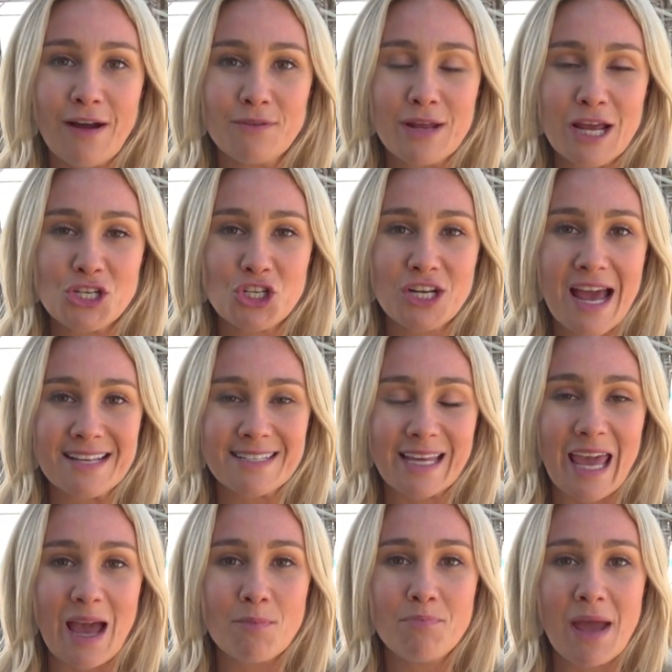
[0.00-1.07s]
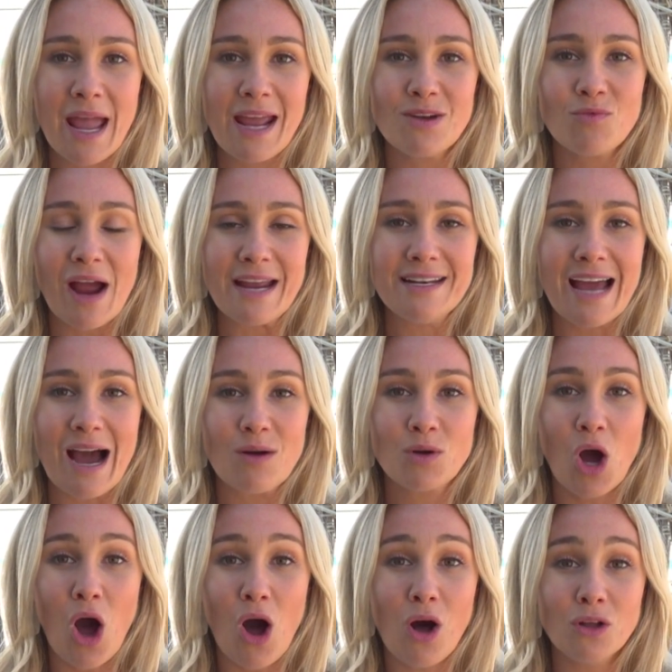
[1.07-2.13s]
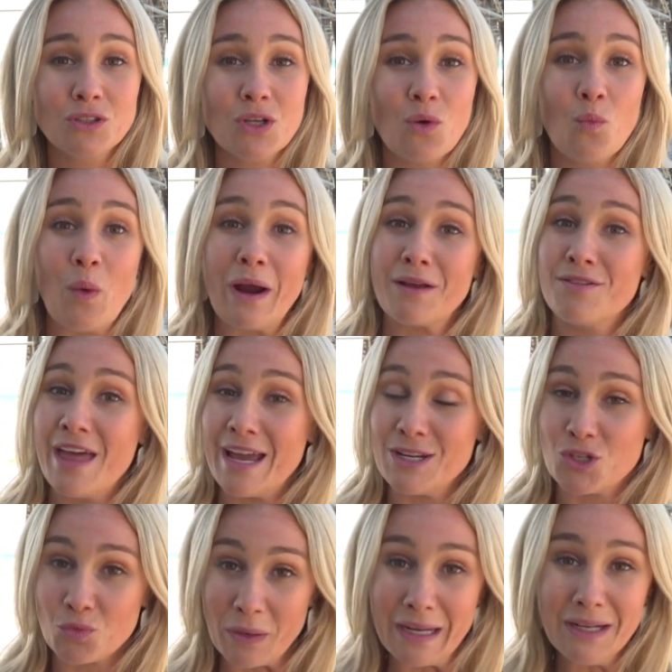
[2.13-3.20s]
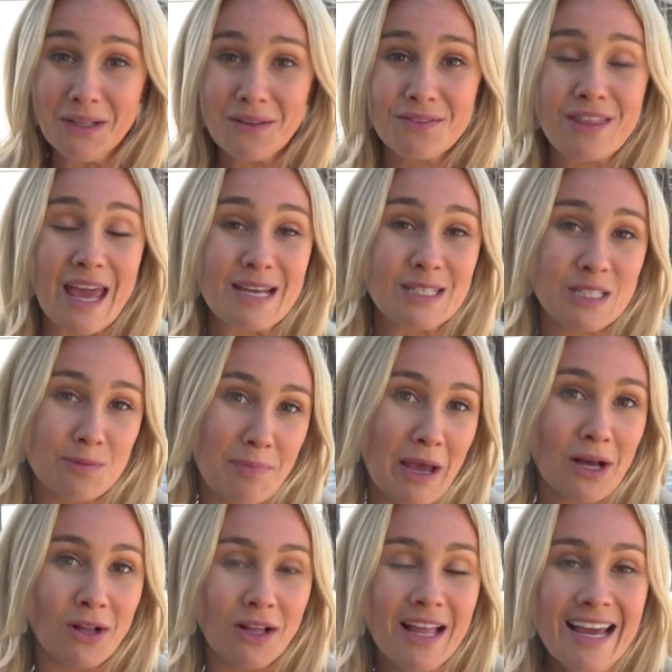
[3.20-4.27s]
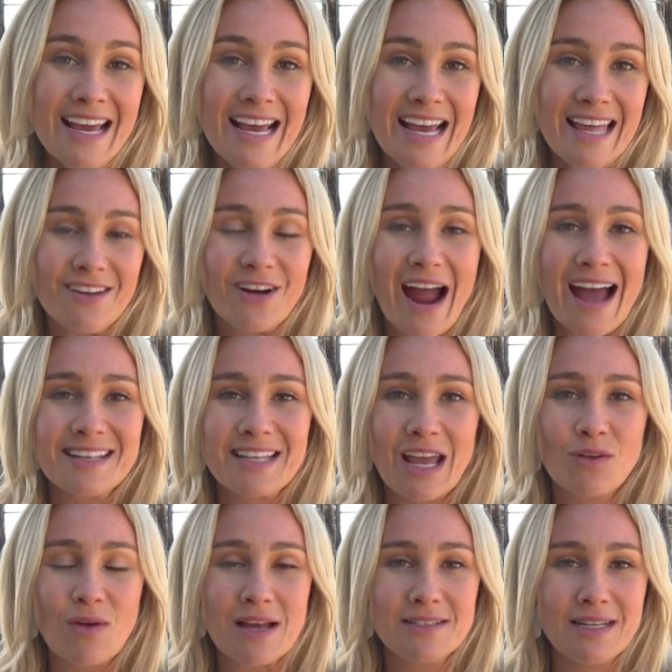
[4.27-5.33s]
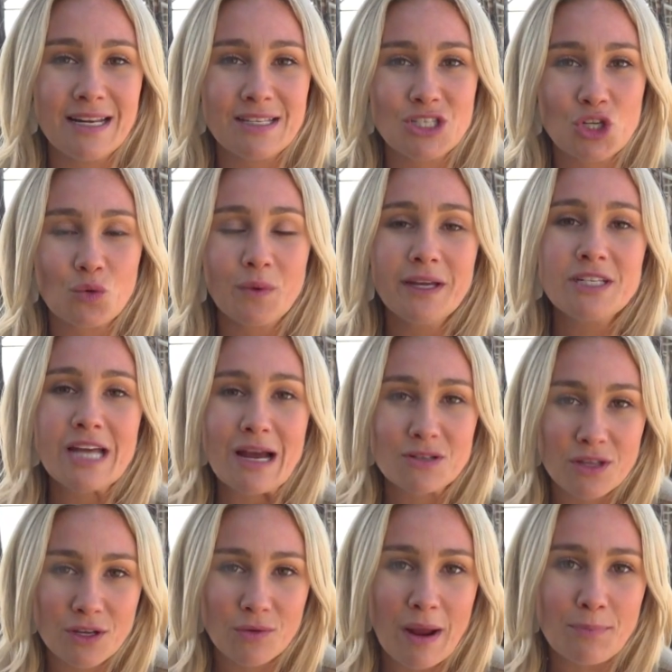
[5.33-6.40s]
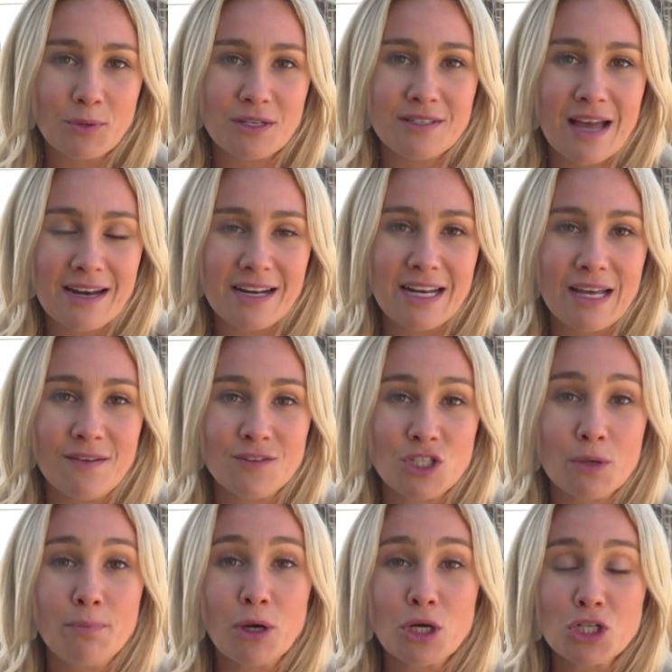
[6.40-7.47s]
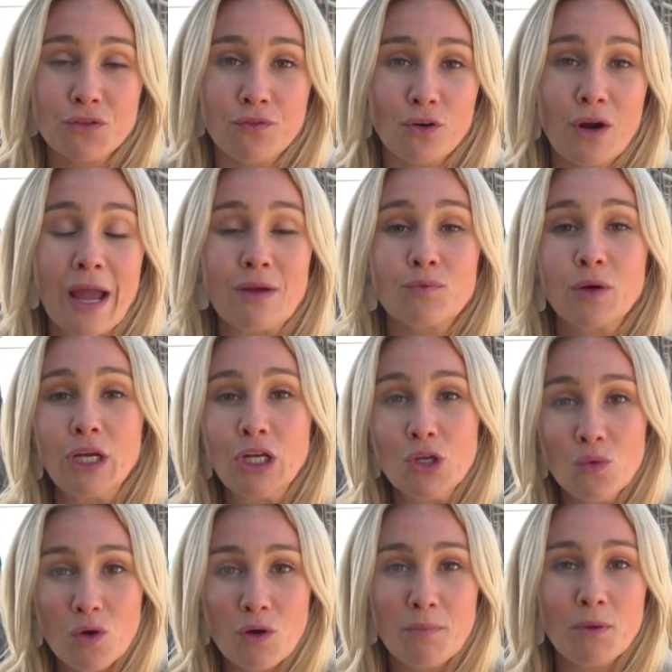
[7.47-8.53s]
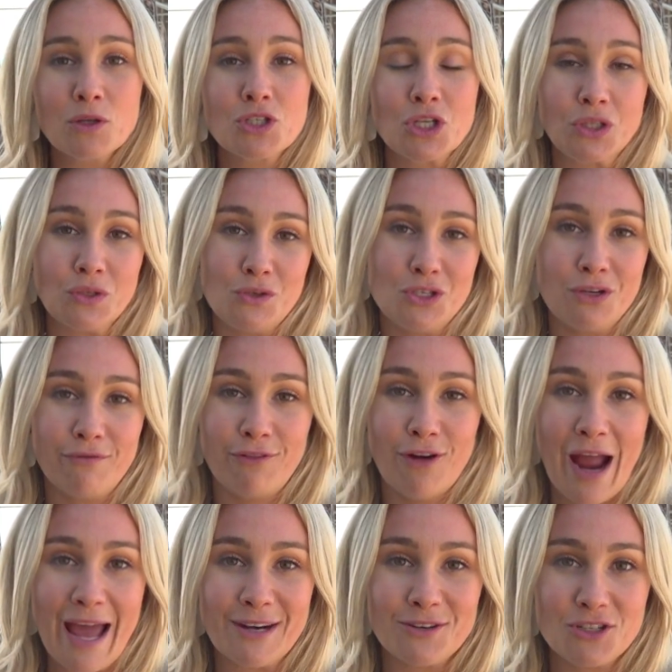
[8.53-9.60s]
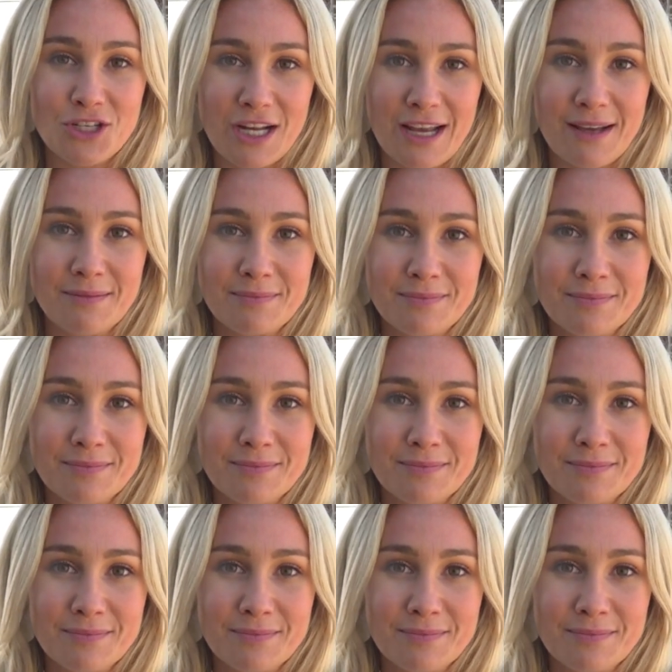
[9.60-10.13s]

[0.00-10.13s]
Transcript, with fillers: Foundation has a campaign right now called Where They Drill, They Spill. They're asking residents to reach out to their representatives to push for a renewable solution for energy.